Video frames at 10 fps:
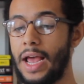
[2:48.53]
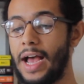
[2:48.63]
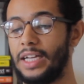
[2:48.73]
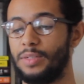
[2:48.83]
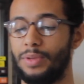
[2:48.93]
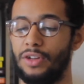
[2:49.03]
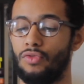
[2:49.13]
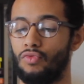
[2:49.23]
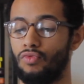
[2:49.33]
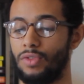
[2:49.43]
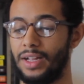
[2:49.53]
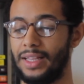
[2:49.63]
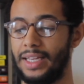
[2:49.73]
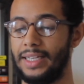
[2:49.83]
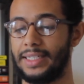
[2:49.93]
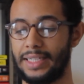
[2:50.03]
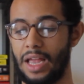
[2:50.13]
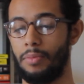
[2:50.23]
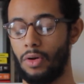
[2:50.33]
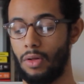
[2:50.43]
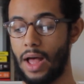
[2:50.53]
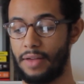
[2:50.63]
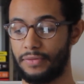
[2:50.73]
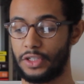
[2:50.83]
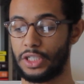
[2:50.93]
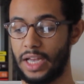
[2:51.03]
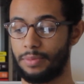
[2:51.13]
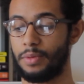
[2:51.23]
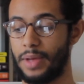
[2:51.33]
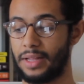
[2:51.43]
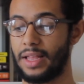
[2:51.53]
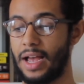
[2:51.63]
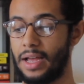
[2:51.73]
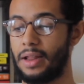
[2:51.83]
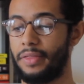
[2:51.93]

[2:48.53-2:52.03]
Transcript: has been really stable. I've just kept them at that.